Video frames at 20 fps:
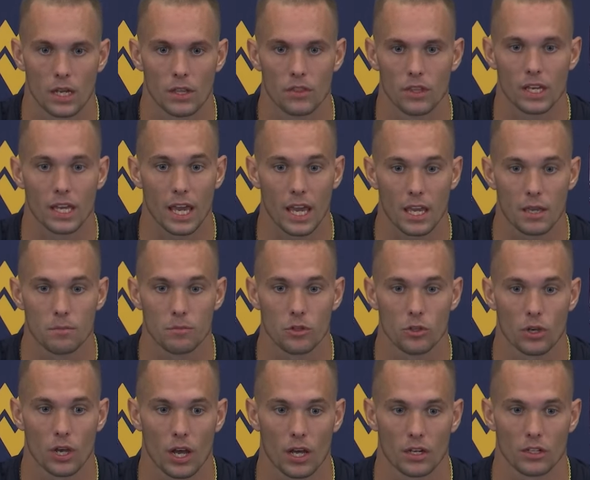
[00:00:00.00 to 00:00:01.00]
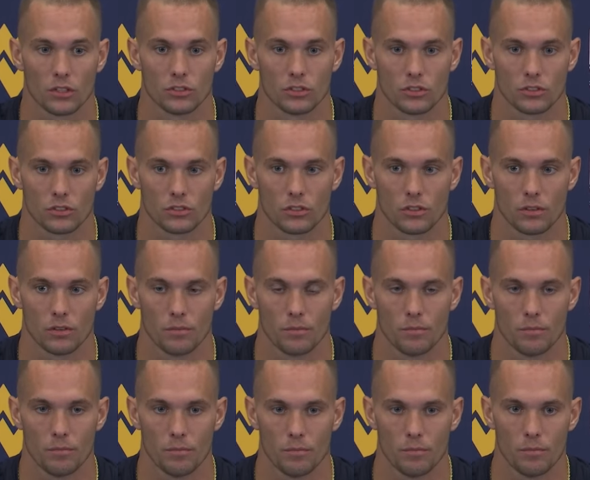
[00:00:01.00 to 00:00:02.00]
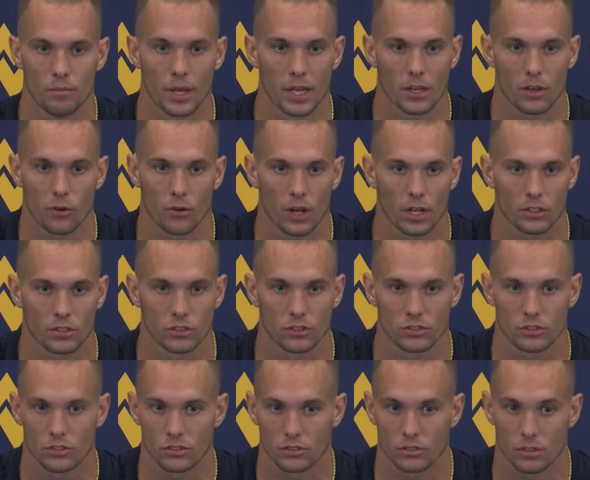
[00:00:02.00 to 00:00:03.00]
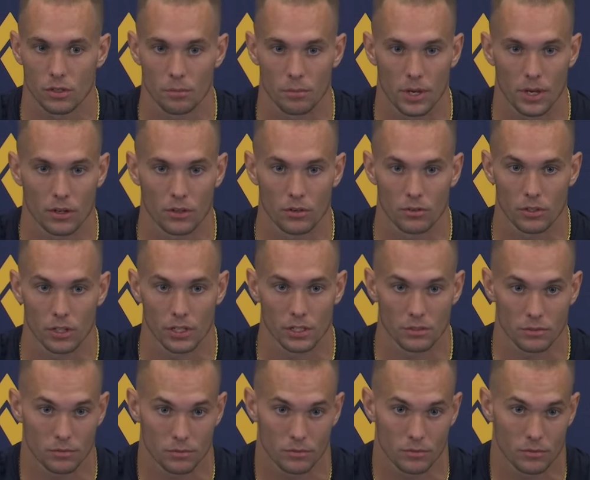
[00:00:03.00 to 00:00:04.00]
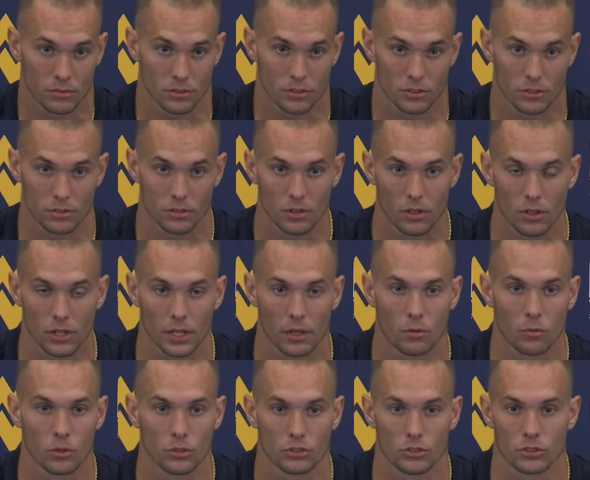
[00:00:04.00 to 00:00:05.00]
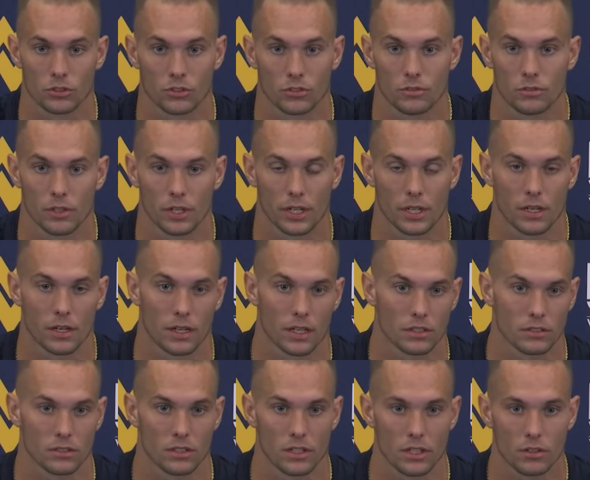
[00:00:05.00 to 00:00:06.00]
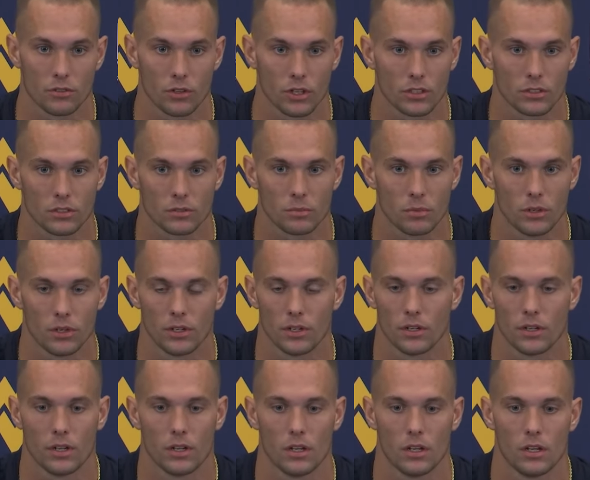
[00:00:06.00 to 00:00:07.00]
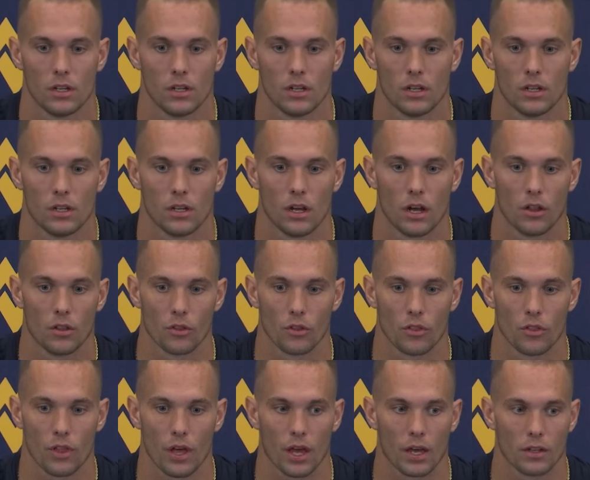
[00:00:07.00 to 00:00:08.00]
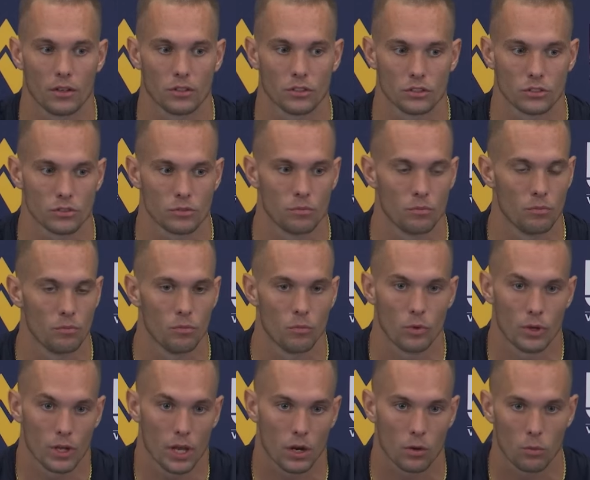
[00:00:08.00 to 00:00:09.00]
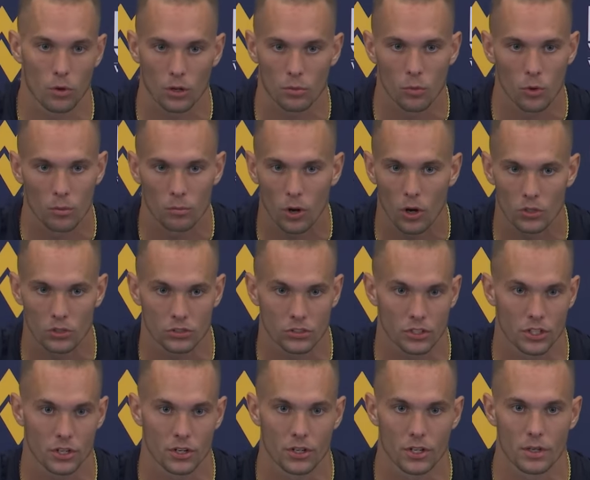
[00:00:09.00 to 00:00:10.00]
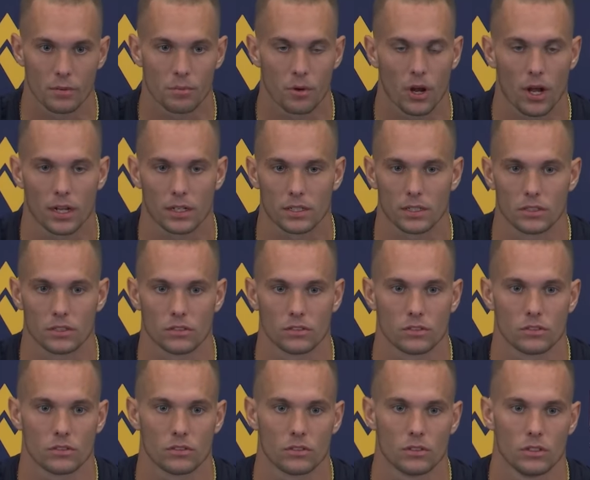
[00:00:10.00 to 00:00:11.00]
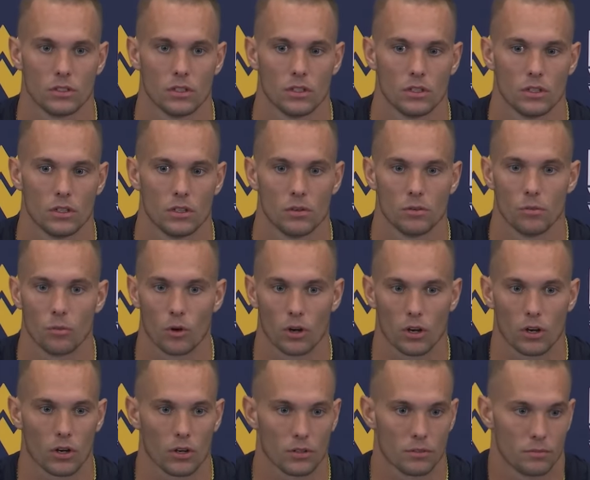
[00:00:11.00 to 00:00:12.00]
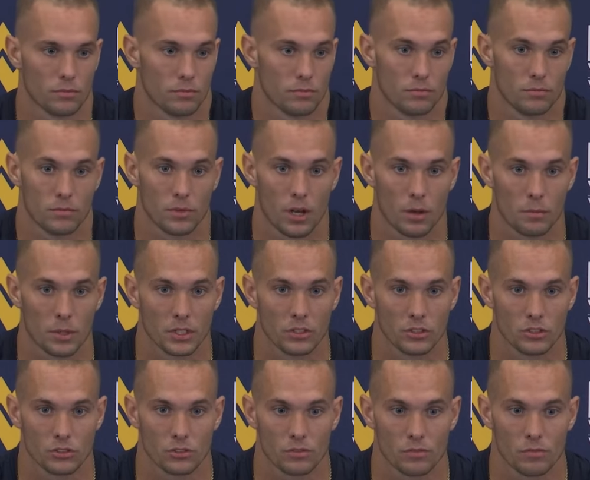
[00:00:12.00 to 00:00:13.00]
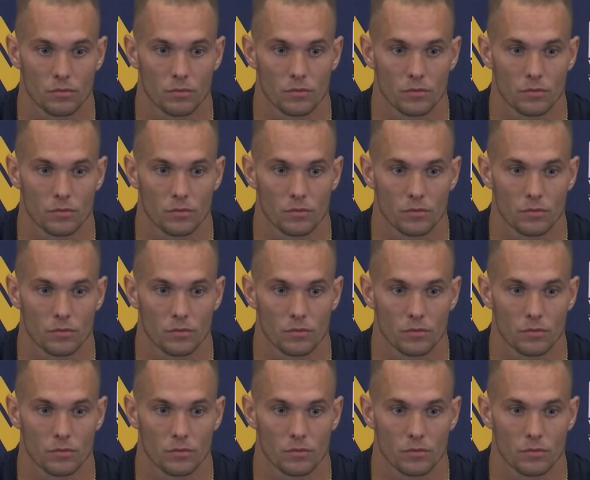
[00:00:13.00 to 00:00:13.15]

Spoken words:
in the game, you kind of just make corrections compared, like what you're like against the defense, but other than that, just we got to work more ball security in practice, work on, I mean, just